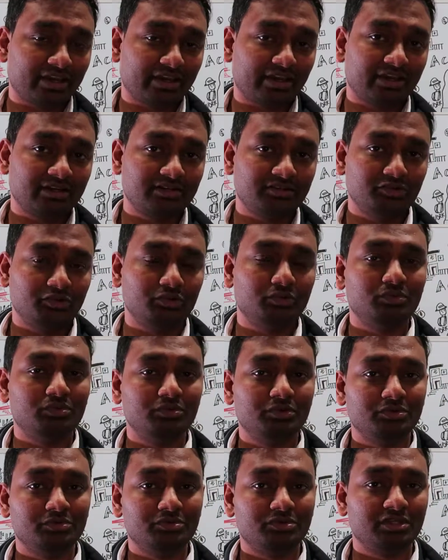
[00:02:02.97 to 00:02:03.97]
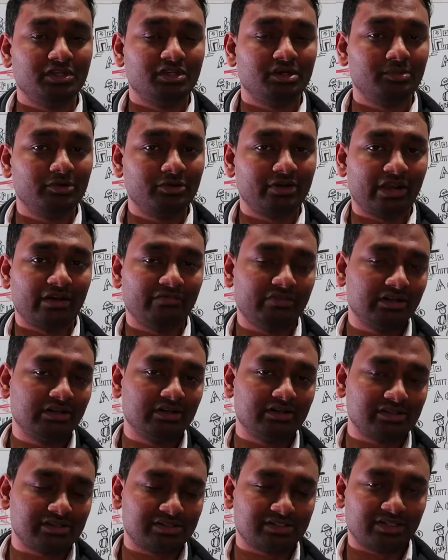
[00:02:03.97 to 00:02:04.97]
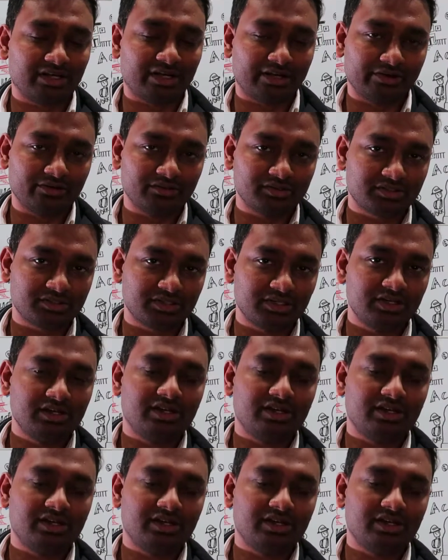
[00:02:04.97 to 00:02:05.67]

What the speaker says: ahead. You think about every little scenarios,